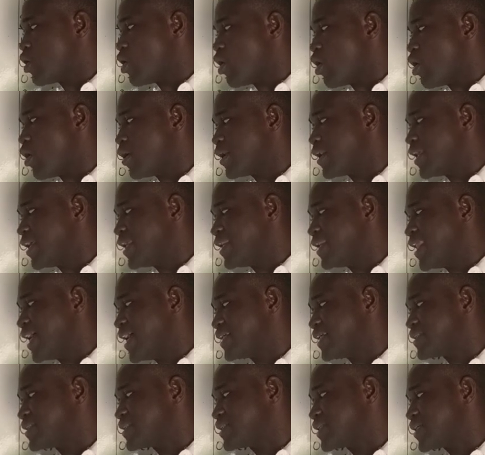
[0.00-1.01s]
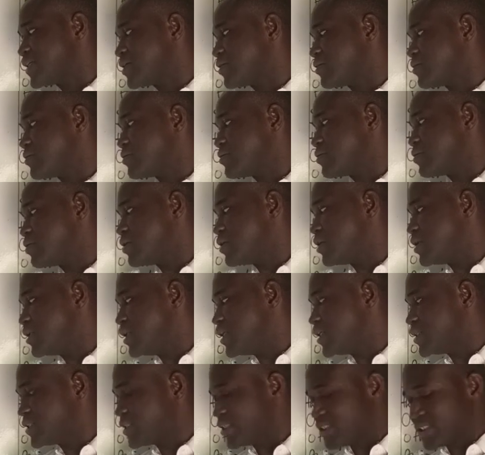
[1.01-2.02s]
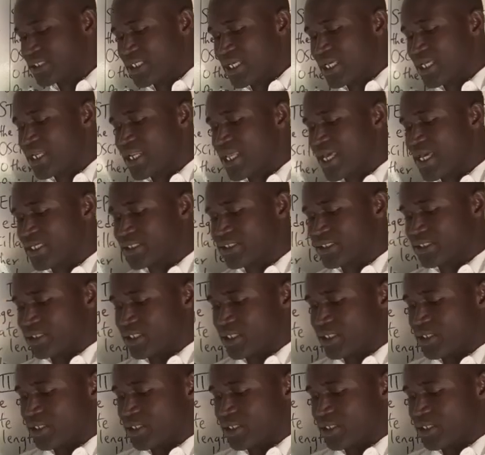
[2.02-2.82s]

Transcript: On a desk. This is a desk.